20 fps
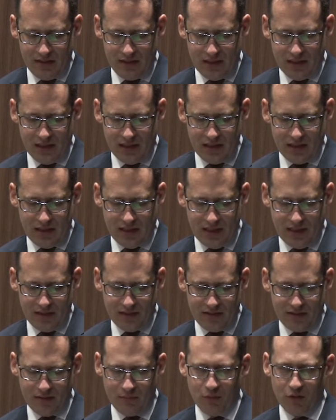that
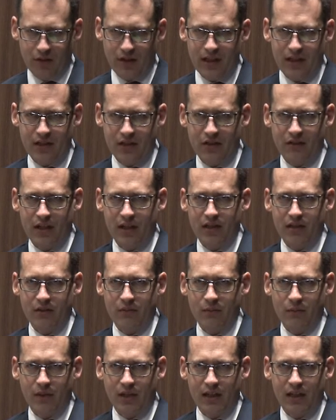indicates the more
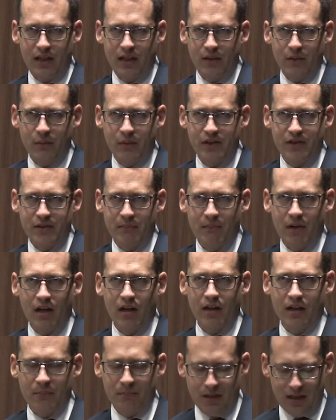integrated way in which
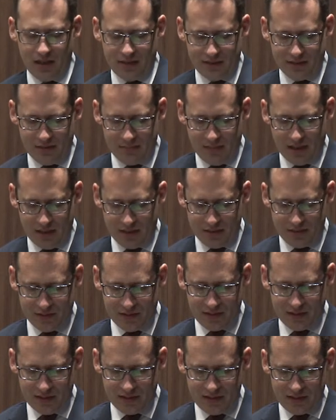American
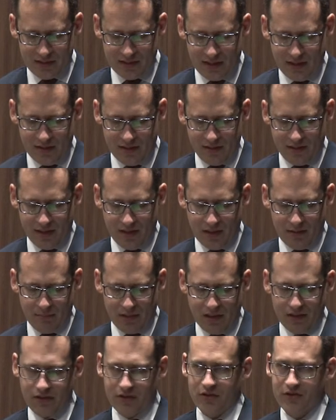policymakers, at least, tend to think
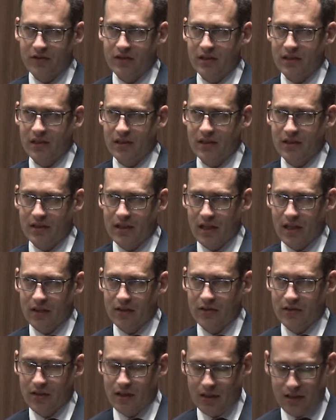about the strategic
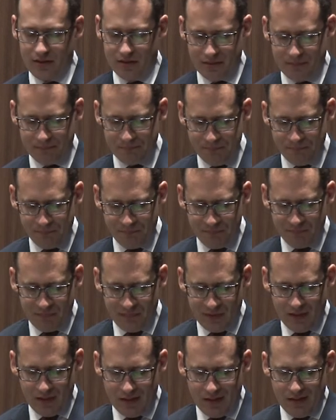challenge in Asia.
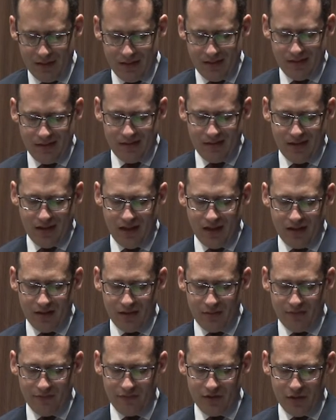
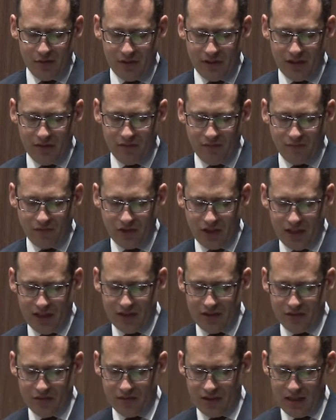They're viewing
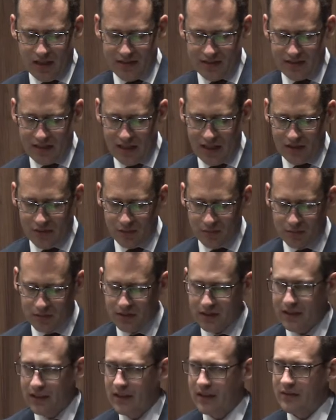China's rise not
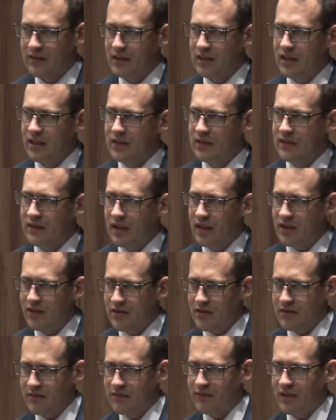only as an East
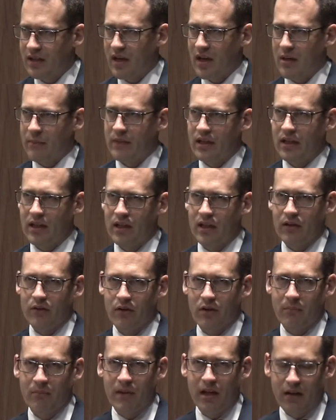Asian phenomenon
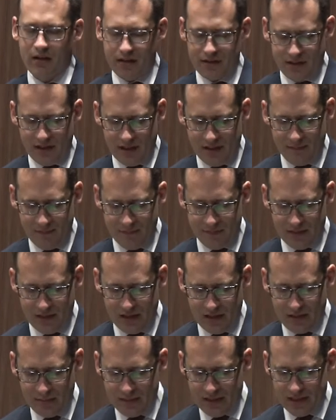or a maritime
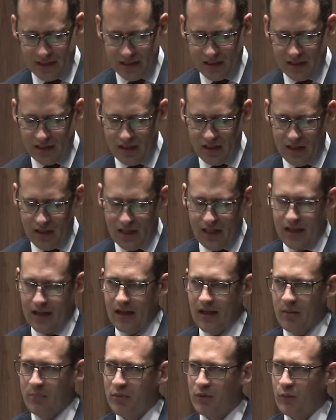phenomenon,
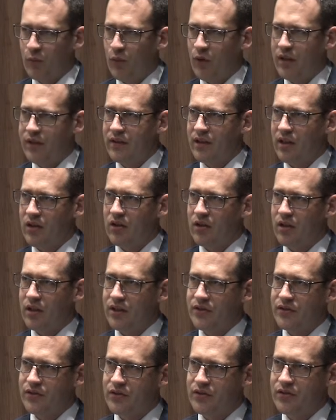uh, but one that
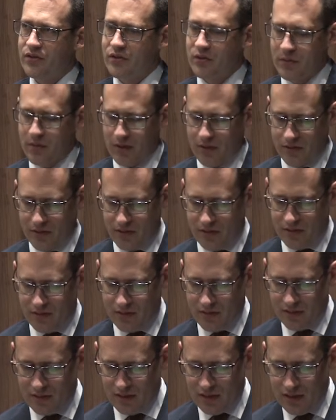crosses two
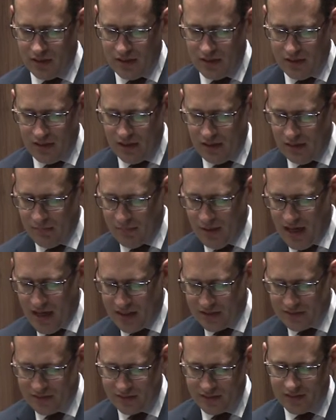oceans,
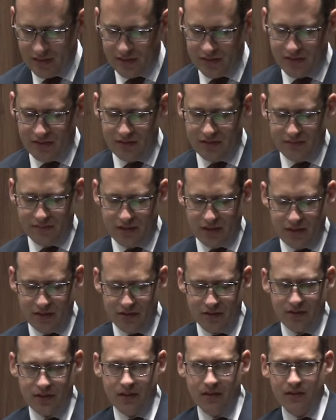impacts dozens of
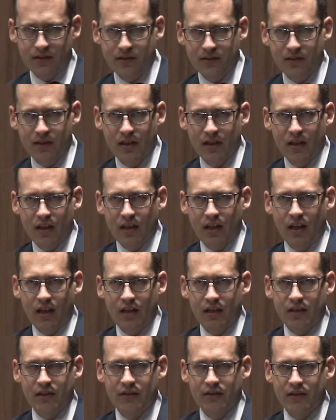countries,
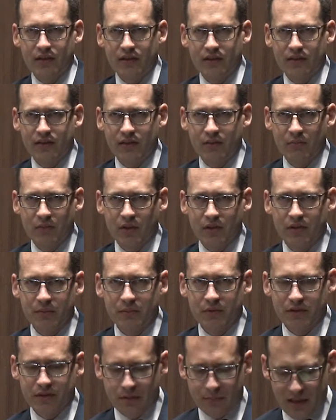and exists in
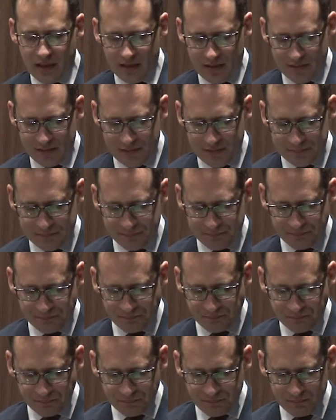multiple domains.
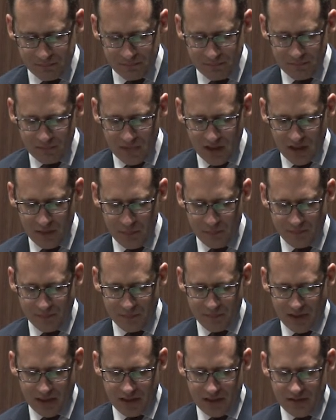
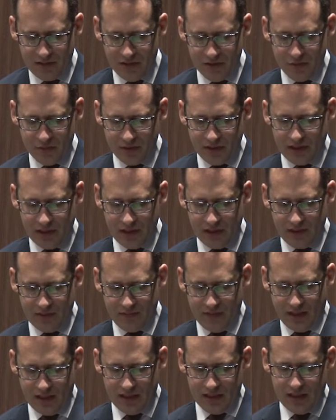and by continually
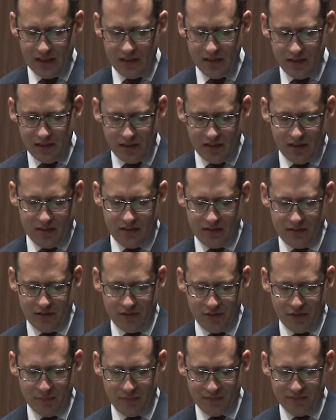inviting India into the
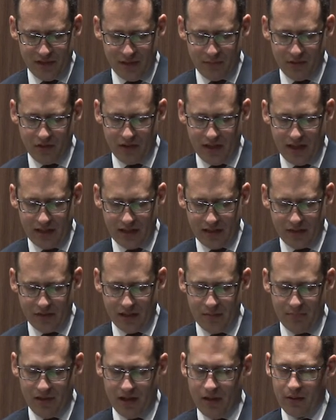group of democratic
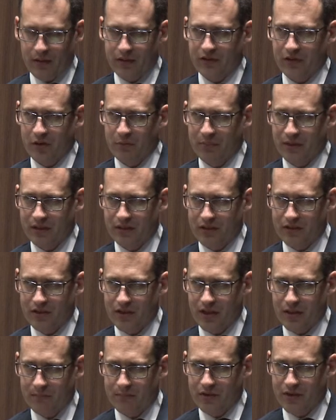great powers hoping to
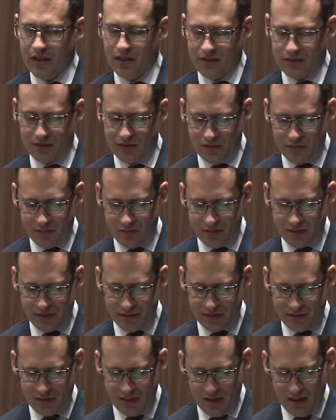shape China's
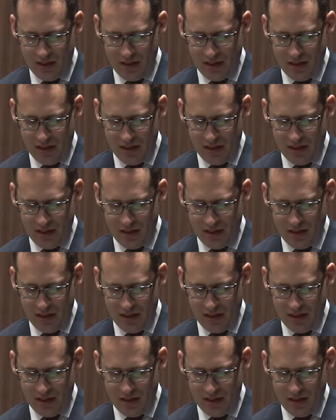course,